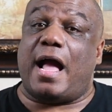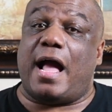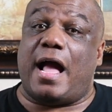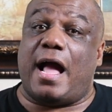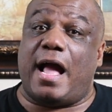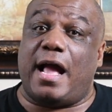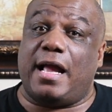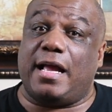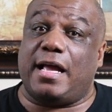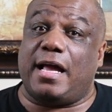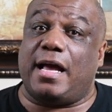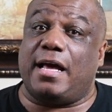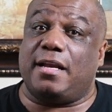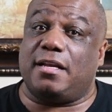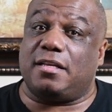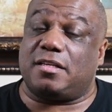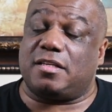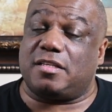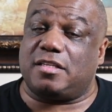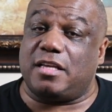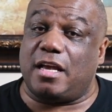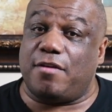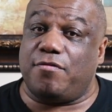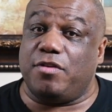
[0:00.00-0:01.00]
I got a
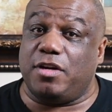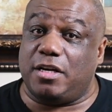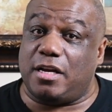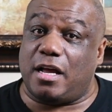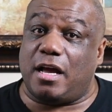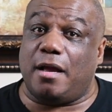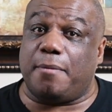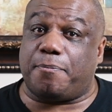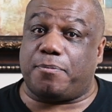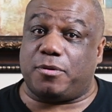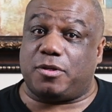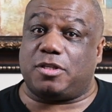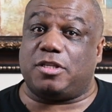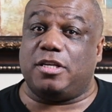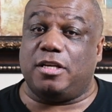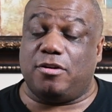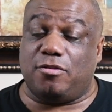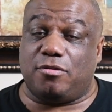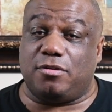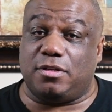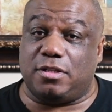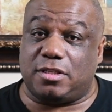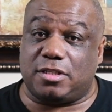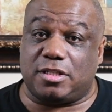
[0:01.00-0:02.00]
79%
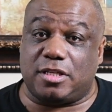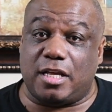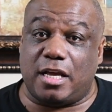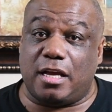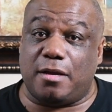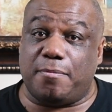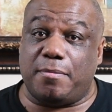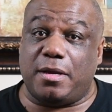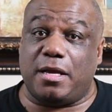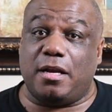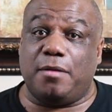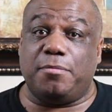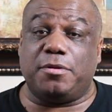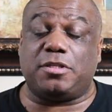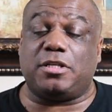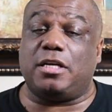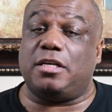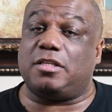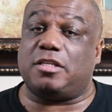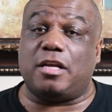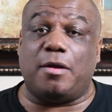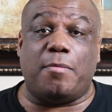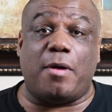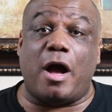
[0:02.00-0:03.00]
on this thing, man. Let me tell
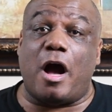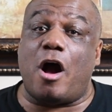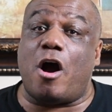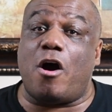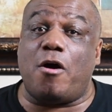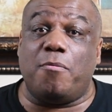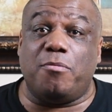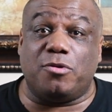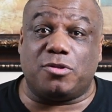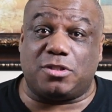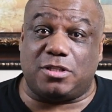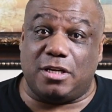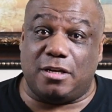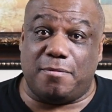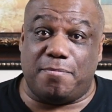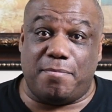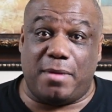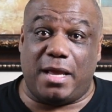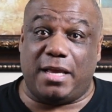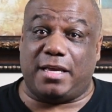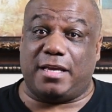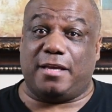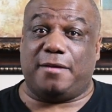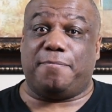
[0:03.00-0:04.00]
you something. I almost didn't
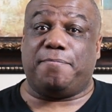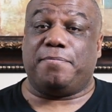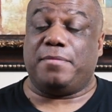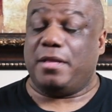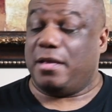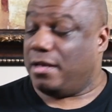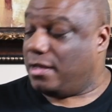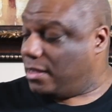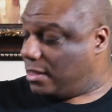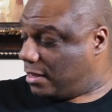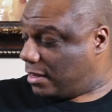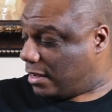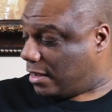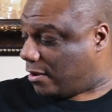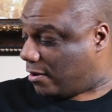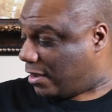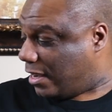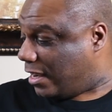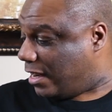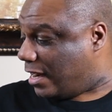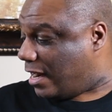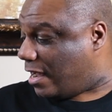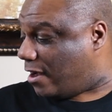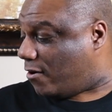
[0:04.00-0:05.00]
make it.
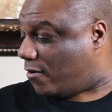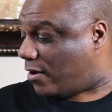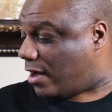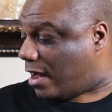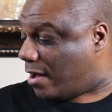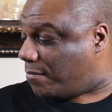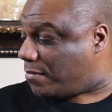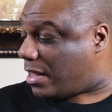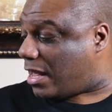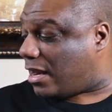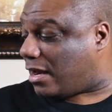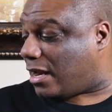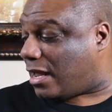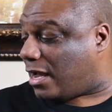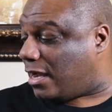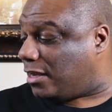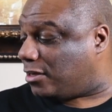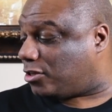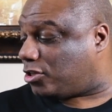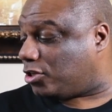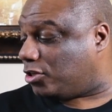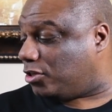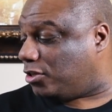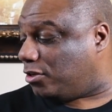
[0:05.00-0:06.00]
Now, I'm not
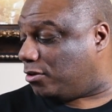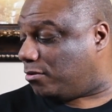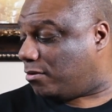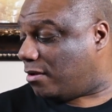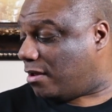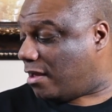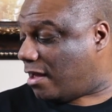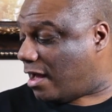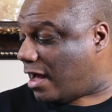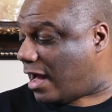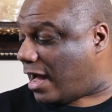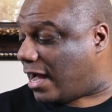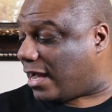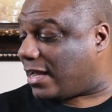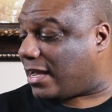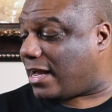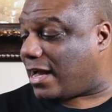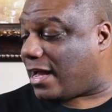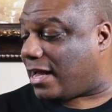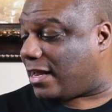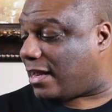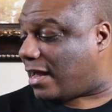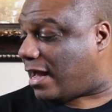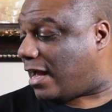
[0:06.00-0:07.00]
lying to you. I
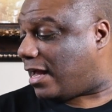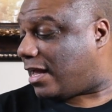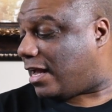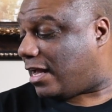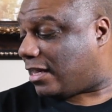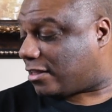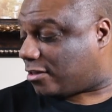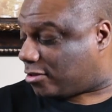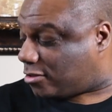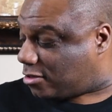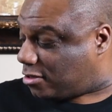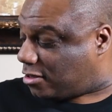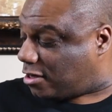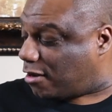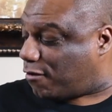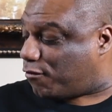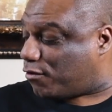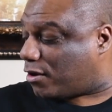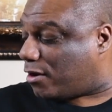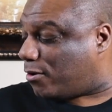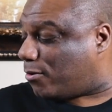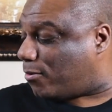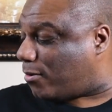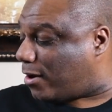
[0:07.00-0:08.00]
got the
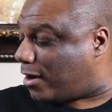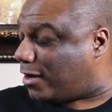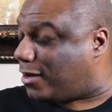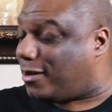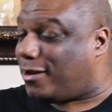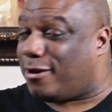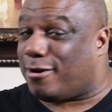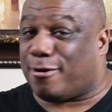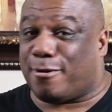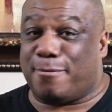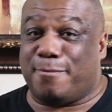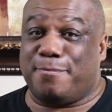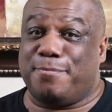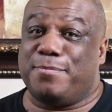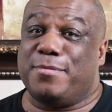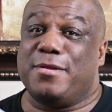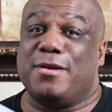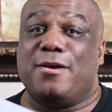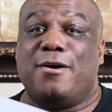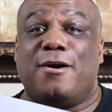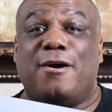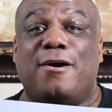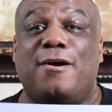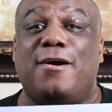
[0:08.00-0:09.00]
certificate right here.
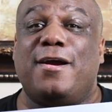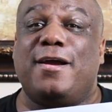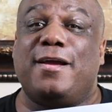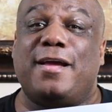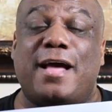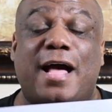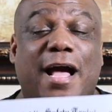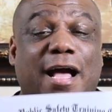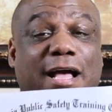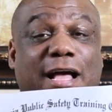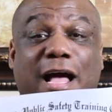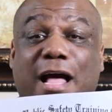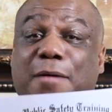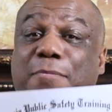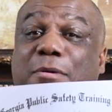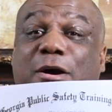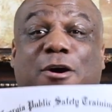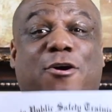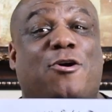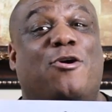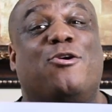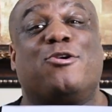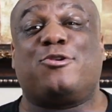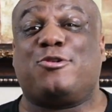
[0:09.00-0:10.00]
All right? I got my
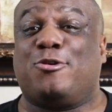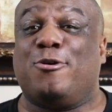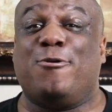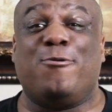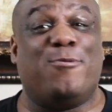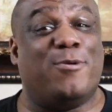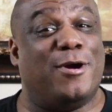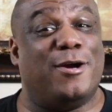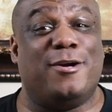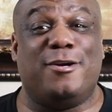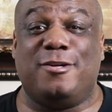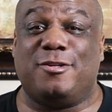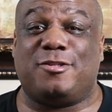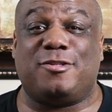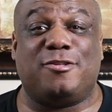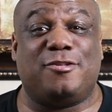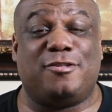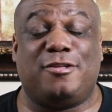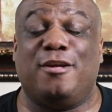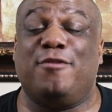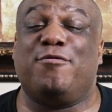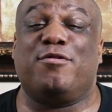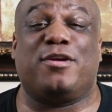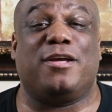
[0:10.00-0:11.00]
culture awareness
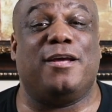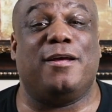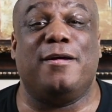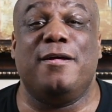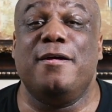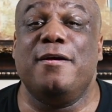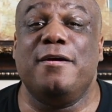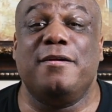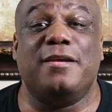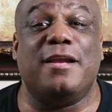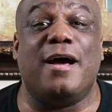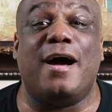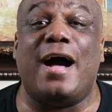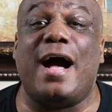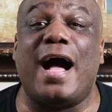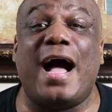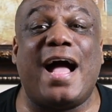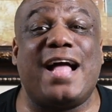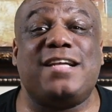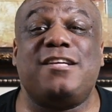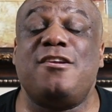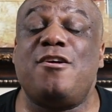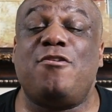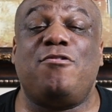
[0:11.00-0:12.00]
certificate. Now,
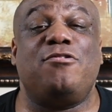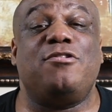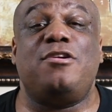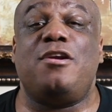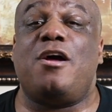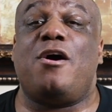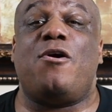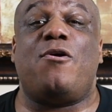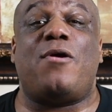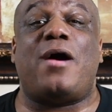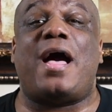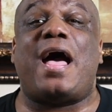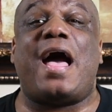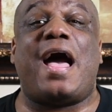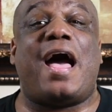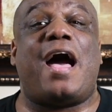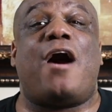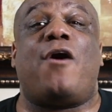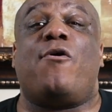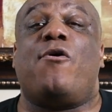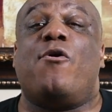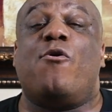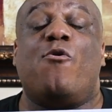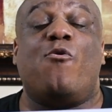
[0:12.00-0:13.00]
I don't know
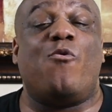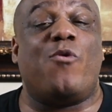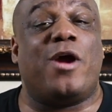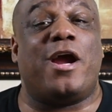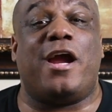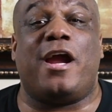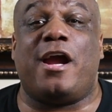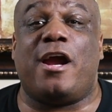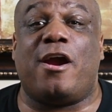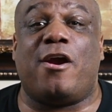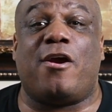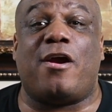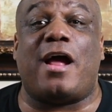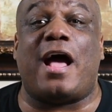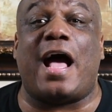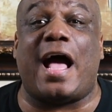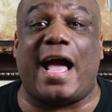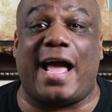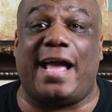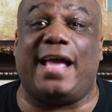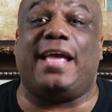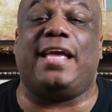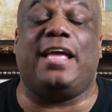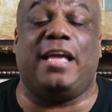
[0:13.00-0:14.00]
how aware
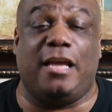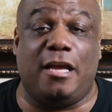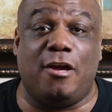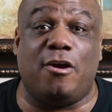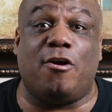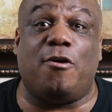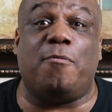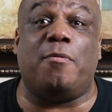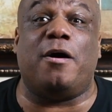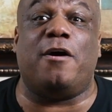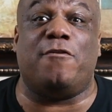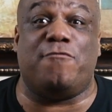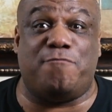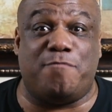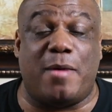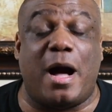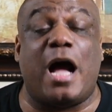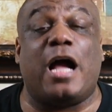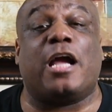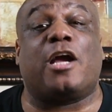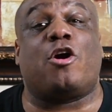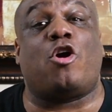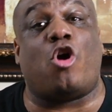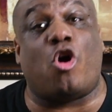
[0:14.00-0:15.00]
I am of
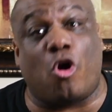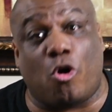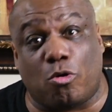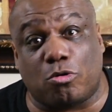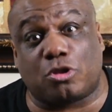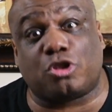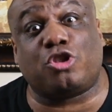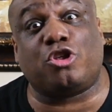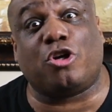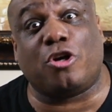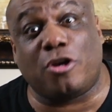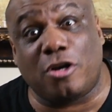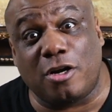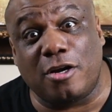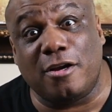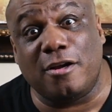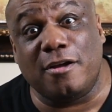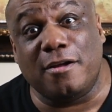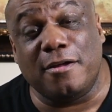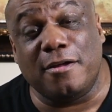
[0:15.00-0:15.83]
my culture,